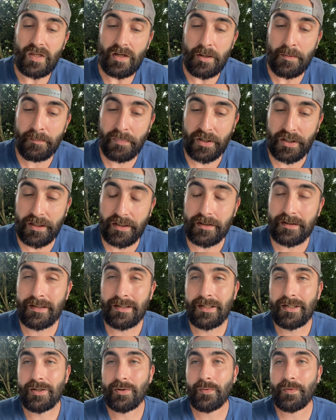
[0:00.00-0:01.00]
But
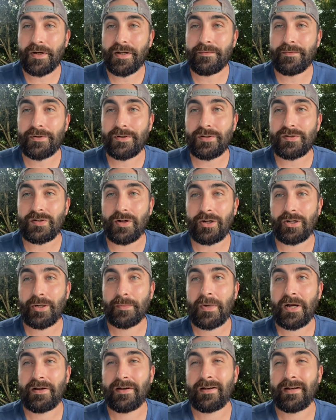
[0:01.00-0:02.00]
whenever you talk
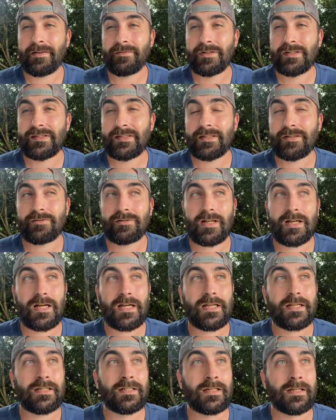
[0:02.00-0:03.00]
about it every single
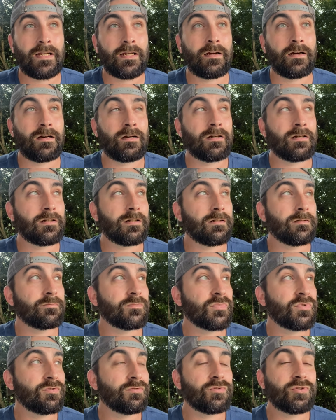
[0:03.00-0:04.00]
night and
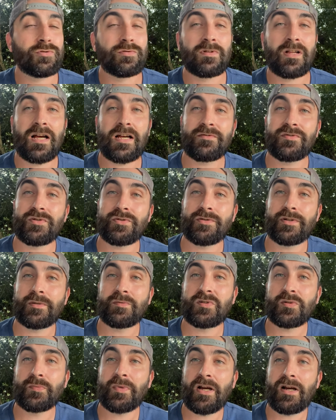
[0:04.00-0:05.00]
you do live streams
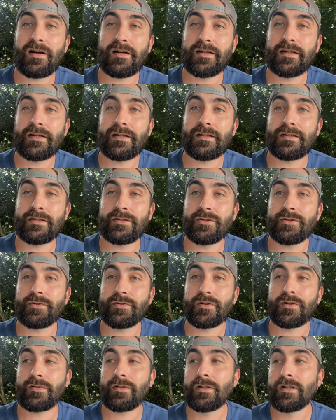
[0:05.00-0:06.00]
about it and
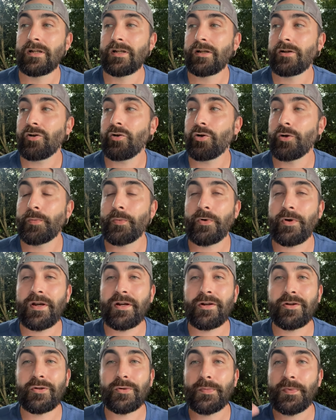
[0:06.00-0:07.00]
you incorporate
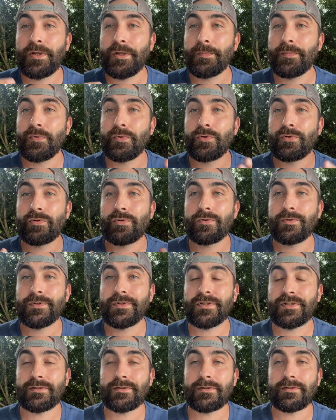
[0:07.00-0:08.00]
other people
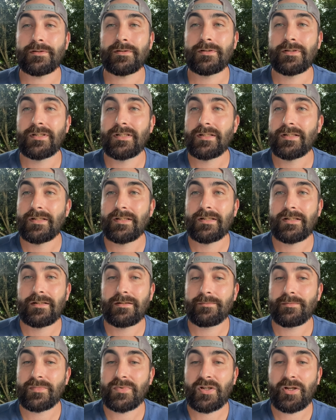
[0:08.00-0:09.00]
that are
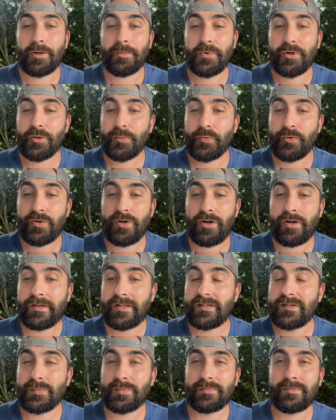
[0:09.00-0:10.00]
coming up with all
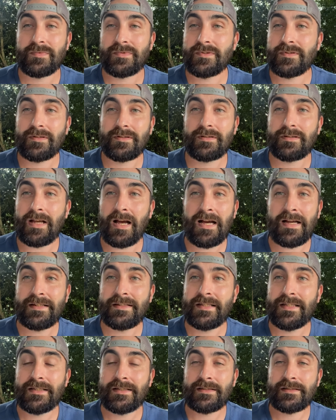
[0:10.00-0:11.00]
these
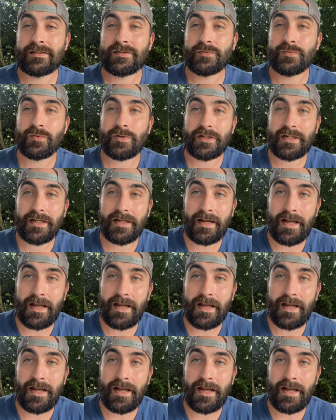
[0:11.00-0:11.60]
ideas of what can